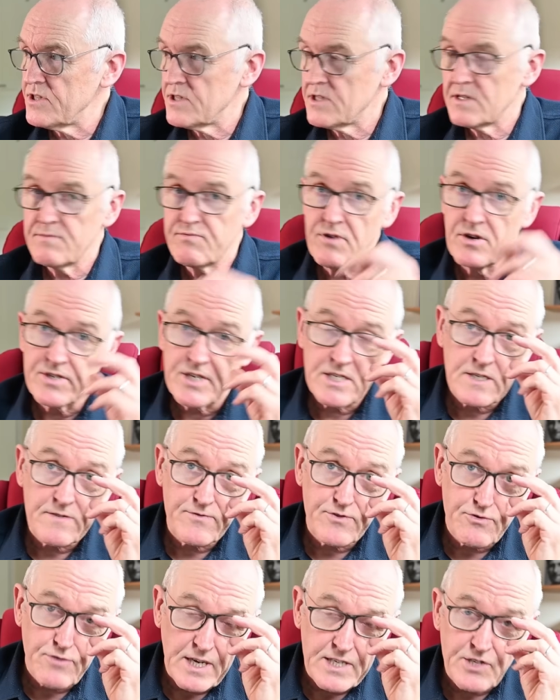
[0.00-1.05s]
there's the process
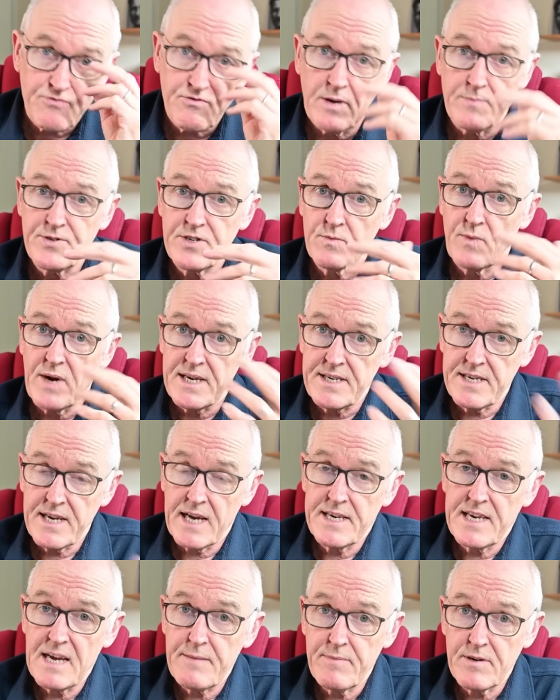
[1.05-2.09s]
of transcription where
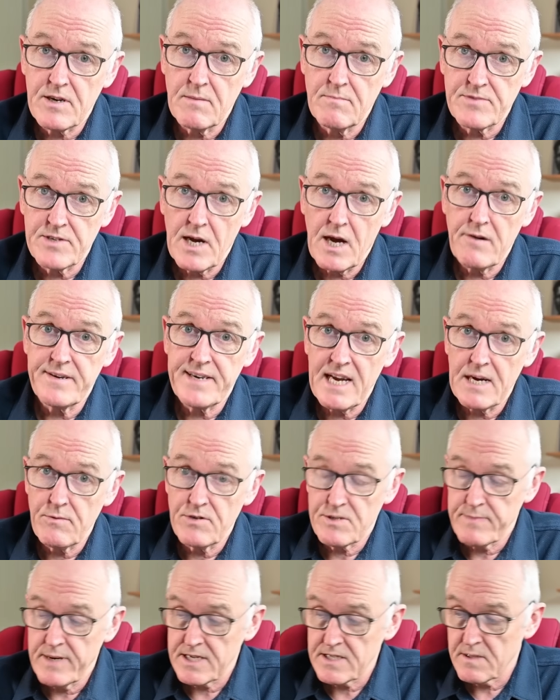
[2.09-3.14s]
DNA becomes RNA,
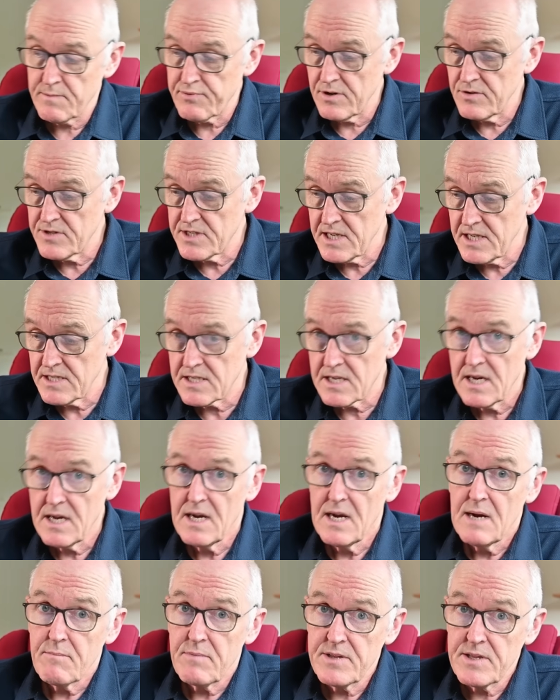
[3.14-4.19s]
which makes the proteins.
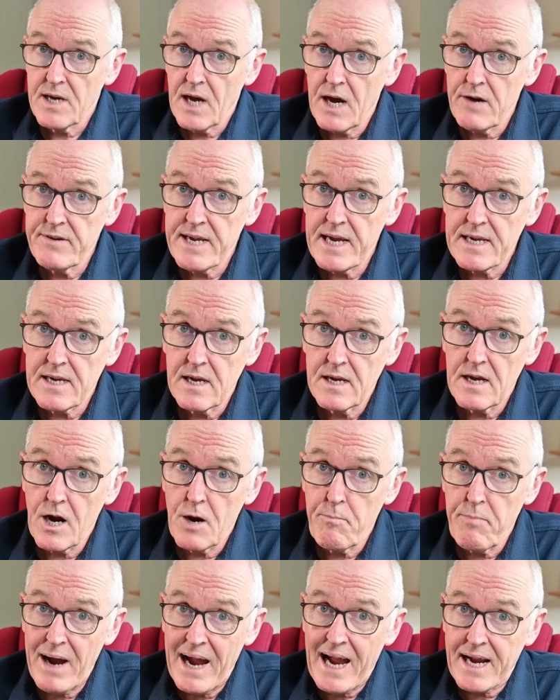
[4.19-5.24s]
But the RNA can
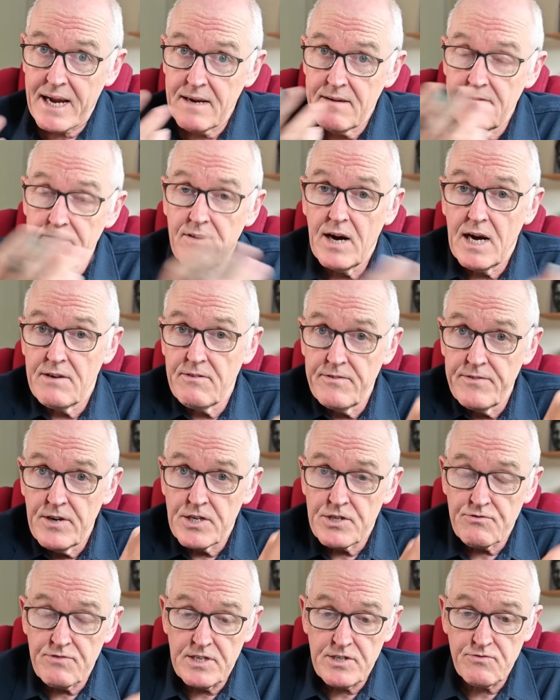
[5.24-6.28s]
go back via
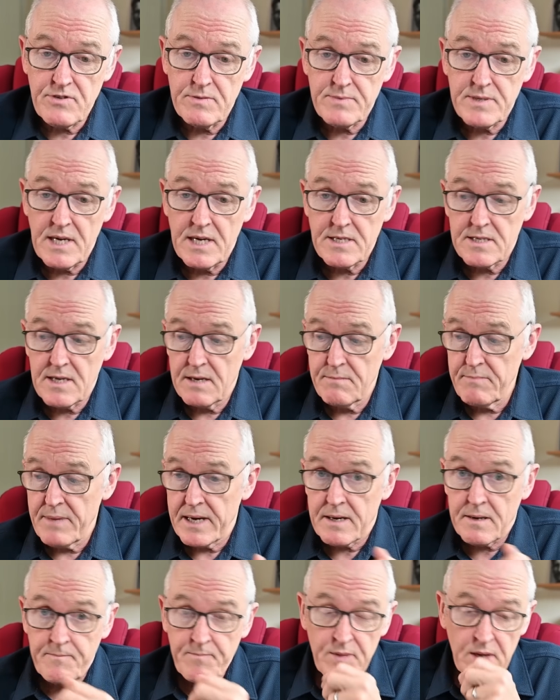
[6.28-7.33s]
reverse transcriptase and
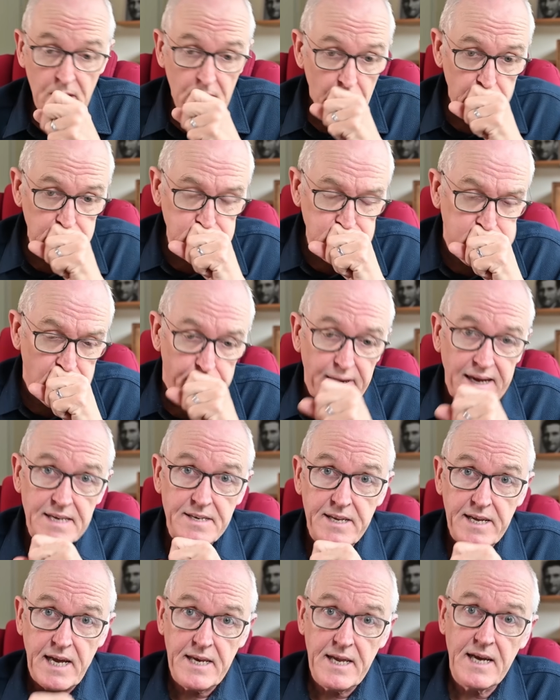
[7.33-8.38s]
make, make
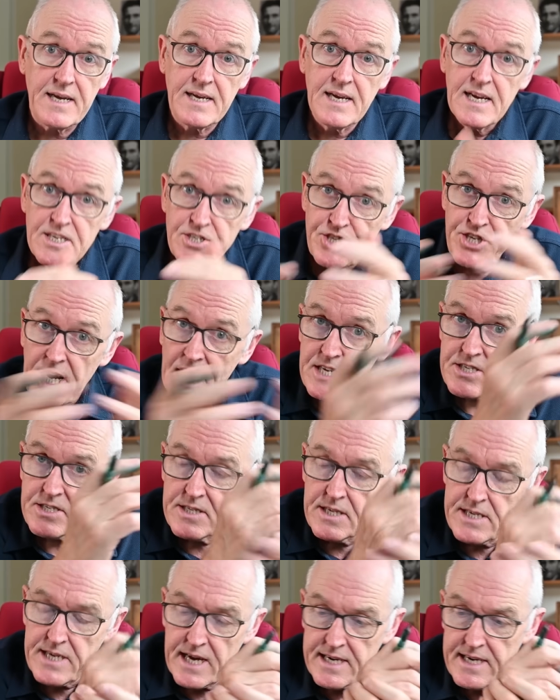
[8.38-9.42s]
DNA, changing
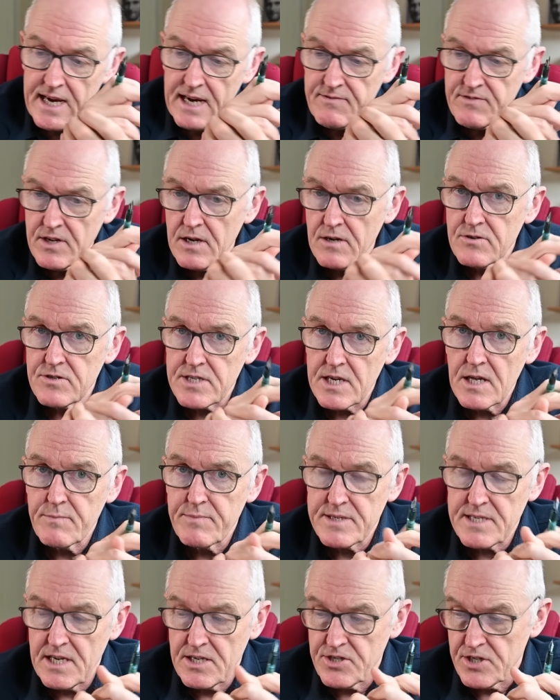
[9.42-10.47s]
the DNA of the host cell
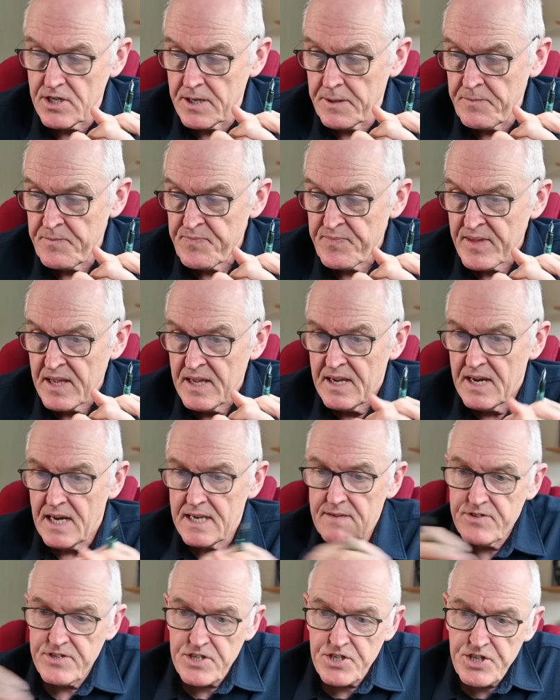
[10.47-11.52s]
potentially.
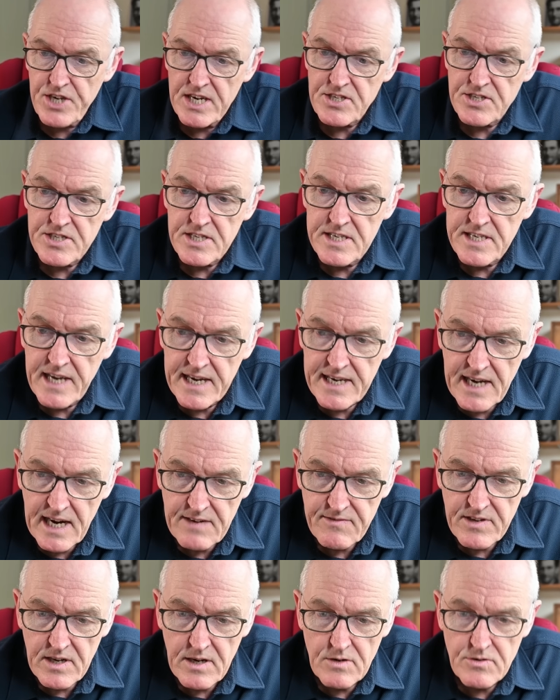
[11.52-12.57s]
And if there's a change to the
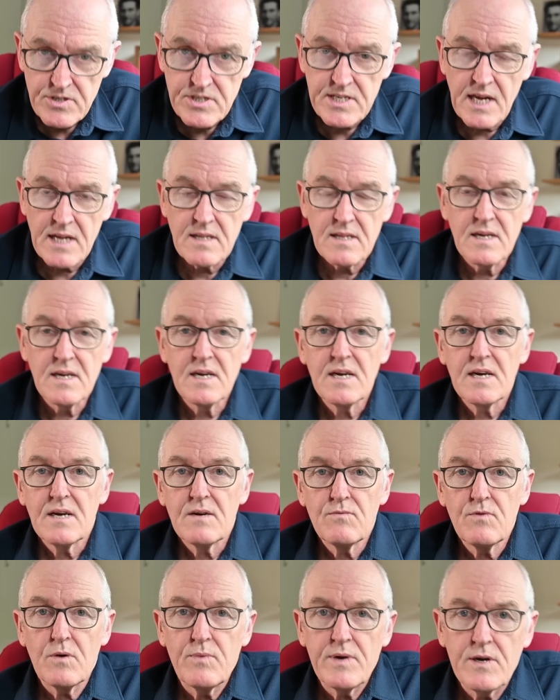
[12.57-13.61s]
DNA of the host cell,
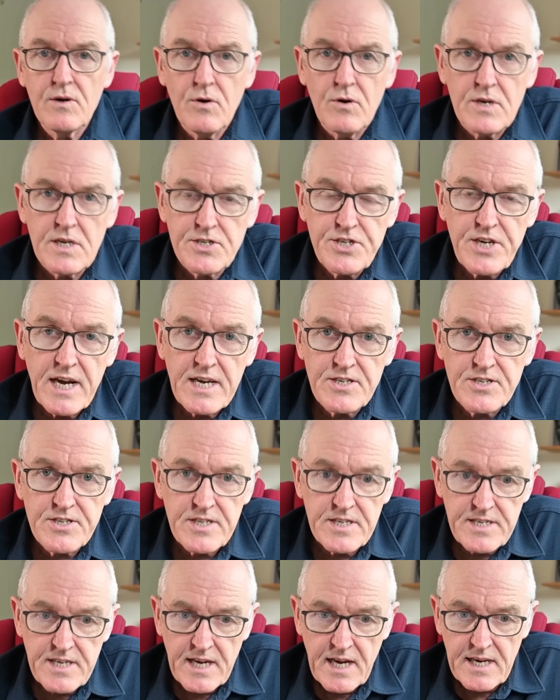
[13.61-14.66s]
what we call a change
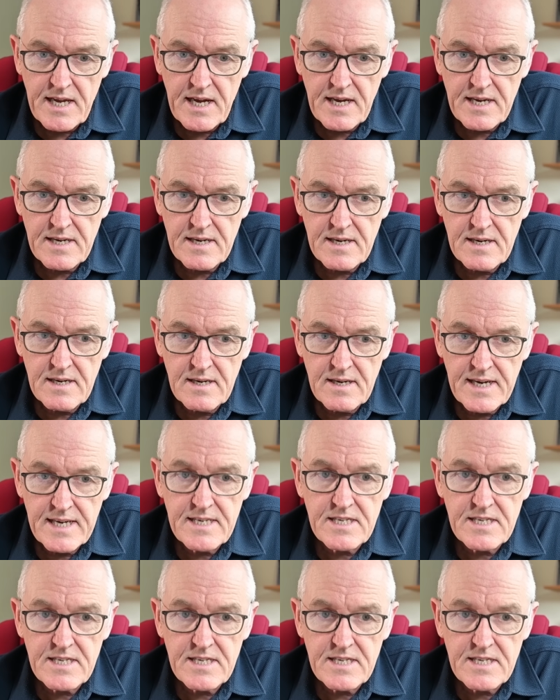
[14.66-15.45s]
to the DNA